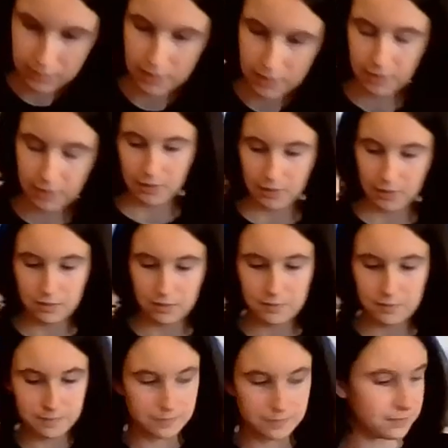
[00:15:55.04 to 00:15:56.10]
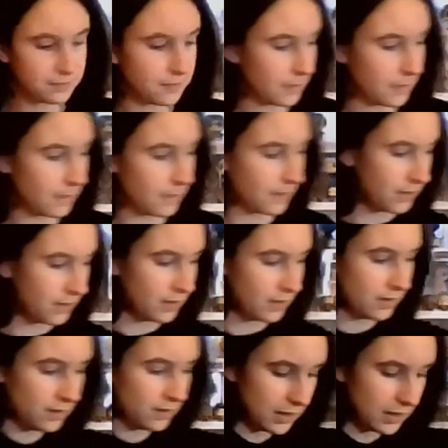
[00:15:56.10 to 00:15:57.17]
There we go.
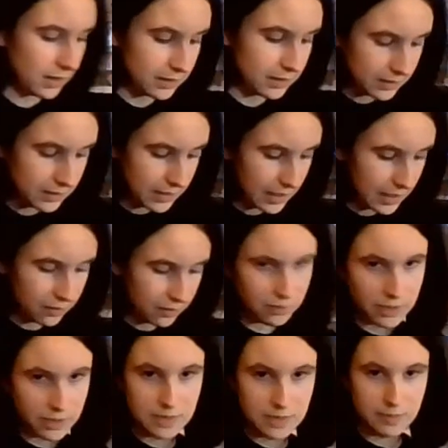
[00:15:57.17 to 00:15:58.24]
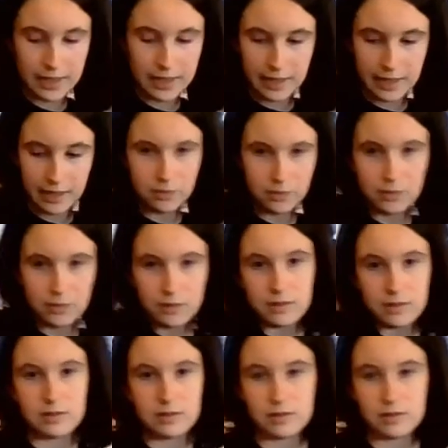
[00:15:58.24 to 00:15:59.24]
Right, so let's take all these back out.